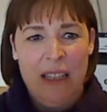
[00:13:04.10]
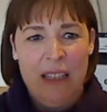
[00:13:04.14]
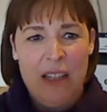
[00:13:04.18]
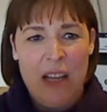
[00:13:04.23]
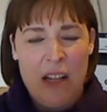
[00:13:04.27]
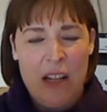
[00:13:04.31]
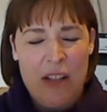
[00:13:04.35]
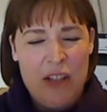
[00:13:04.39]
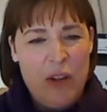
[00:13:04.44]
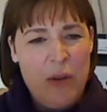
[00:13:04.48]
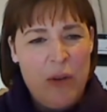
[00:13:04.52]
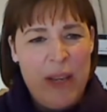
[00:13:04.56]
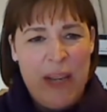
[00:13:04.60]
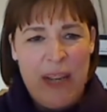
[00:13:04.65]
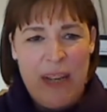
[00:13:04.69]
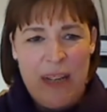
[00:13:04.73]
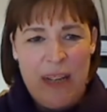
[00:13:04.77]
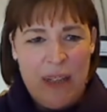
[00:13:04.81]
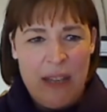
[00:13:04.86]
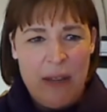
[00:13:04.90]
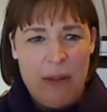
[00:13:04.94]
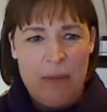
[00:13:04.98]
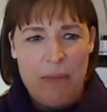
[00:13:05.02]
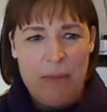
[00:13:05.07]
and
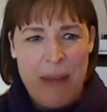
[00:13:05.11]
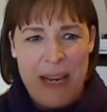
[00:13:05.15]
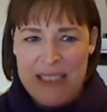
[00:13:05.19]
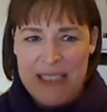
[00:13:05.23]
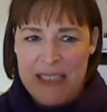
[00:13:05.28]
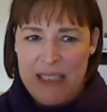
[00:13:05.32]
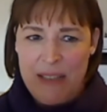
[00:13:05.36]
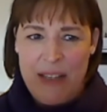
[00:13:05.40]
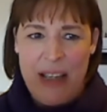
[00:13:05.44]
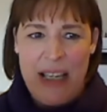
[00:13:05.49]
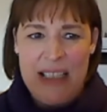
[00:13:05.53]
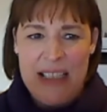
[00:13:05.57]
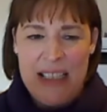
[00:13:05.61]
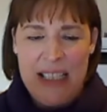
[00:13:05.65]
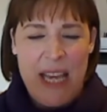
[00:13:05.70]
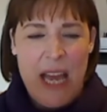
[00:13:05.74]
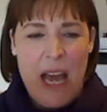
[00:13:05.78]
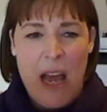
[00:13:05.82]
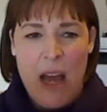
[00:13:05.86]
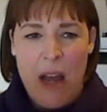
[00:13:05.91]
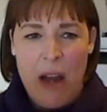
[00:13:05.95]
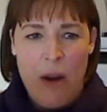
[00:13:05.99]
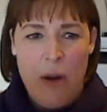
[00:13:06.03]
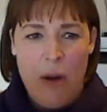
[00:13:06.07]
doing massive
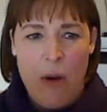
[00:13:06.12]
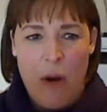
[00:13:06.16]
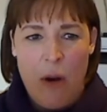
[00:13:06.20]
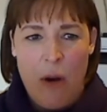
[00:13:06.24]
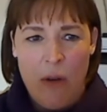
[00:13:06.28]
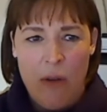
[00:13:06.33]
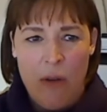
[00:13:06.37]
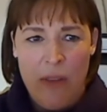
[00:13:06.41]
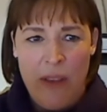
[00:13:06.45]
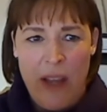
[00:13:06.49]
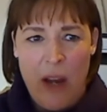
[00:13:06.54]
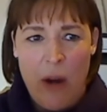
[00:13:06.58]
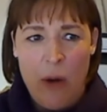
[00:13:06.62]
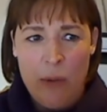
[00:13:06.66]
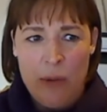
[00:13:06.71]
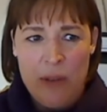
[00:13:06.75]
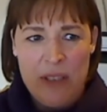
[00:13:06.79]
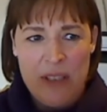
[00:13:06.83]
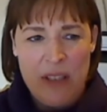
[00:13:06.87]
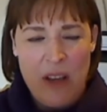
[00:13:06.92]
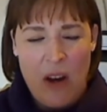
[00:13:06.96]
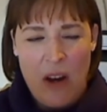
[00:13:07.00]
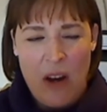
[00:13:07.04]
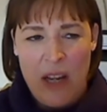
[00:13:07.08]
SEO on the old
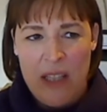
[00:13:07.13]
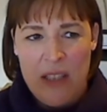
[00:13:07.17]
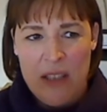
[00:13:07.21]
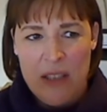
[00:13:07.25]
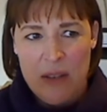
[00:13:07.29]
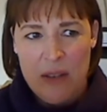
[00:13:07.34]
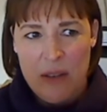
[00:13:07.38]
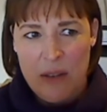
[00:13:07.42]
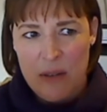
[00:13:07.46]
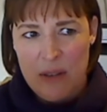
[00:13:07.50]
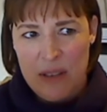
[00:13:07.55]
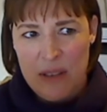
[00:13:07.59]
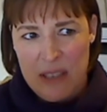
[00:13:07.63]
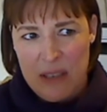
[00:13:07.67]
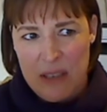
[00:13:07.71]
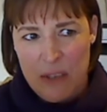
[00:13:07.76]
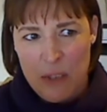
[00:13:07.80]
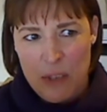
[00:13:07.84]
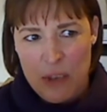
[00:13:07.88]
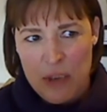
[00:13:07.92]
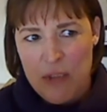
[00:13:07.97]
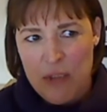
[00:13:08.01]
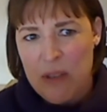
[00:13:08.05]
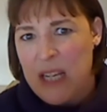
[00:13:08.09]
site
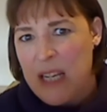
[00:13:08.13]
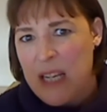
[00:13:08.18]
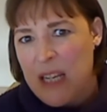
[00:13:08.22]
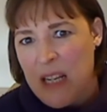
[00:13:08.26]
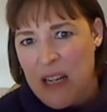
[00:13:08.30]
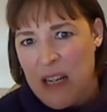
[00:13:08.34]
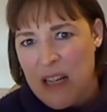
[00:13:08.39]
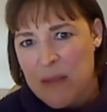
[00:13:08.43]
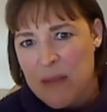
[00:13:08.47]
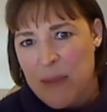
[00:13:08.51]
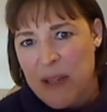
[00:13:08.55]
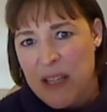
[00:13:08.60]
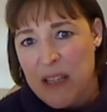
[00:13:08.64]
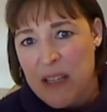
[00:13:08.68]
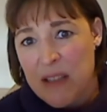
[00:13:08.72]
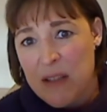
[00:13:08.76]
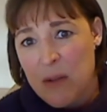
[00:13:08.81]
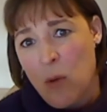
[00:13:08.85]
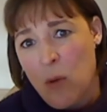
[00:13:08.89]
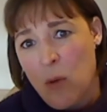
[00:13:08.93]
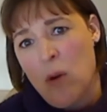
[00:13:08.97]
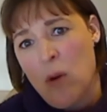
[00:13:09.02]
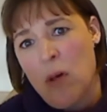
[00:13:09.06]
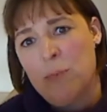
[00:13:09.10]
was ridiculous, because
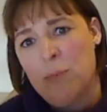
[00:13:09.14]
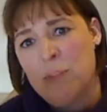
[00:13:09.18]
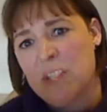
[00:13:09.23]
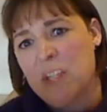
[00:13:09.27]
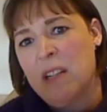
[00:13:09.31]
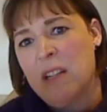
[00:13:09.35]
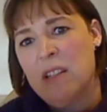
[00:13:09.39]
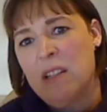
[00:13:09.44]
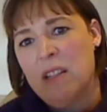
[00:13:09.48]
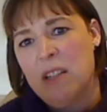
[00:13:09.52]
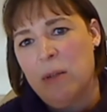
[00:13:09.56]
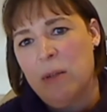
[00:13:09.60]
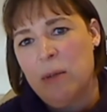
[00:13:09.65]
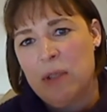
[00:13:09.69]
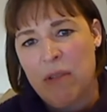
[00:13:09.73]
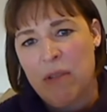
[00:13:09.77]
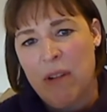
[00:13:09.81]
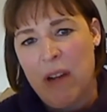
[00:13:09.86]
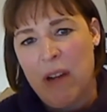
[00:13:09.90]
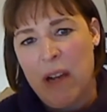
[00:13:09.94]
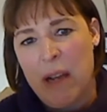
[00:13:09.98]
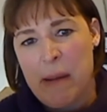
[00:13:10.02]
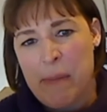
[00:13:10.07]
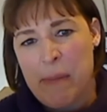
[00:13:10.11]
all I was going to do was
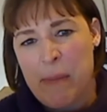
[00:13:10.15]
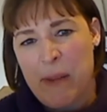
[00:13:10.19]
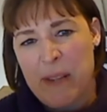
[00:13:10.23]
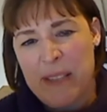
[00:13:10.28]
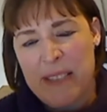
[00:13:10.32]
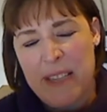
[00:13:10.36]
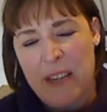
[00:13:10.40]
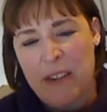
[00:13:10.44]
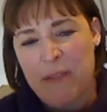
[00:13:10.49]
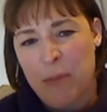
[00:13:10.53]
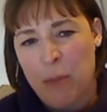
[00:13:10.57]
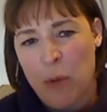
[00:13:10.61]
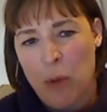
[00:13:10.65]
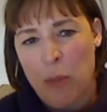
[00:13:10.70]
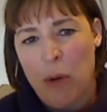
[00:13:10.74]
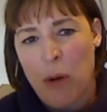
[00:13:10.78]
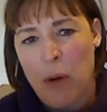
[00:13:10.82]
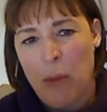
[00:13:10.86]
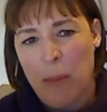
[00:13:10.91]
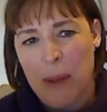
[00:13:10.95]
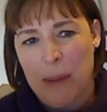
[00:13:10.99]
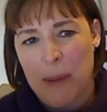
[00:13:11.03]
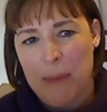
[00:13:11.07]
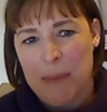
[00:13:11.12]
create myself more
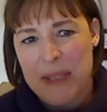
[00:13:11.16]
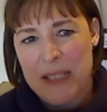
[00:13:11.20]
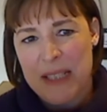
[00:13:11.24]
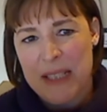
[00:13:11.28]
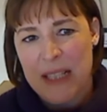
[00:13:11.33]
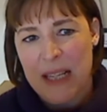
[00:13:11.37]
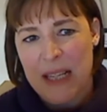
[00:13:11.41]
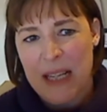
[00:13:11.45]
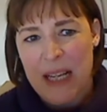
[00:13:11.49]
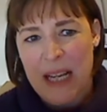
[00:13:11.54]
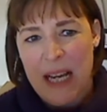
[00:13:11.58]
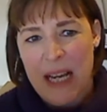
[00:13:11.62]
problems.